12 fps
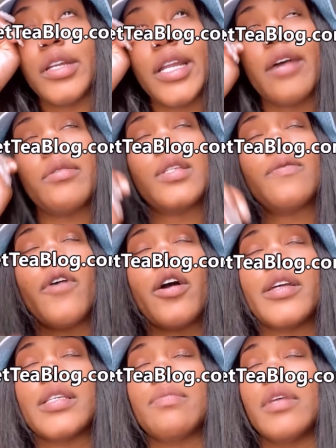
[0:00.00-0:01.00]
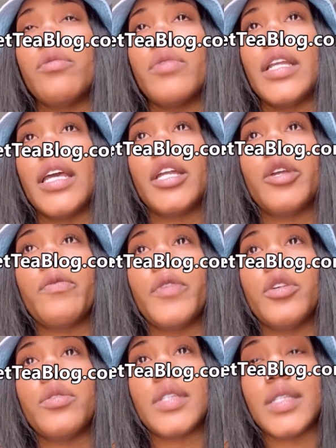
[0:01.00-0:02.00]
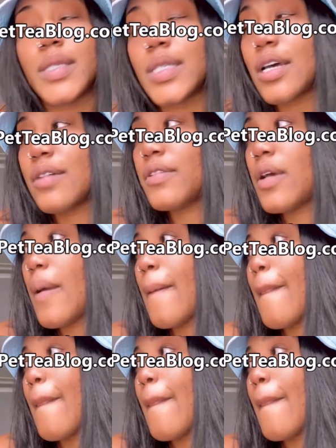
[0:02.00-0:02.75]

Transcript: Now, as far as me with interviews and stuff,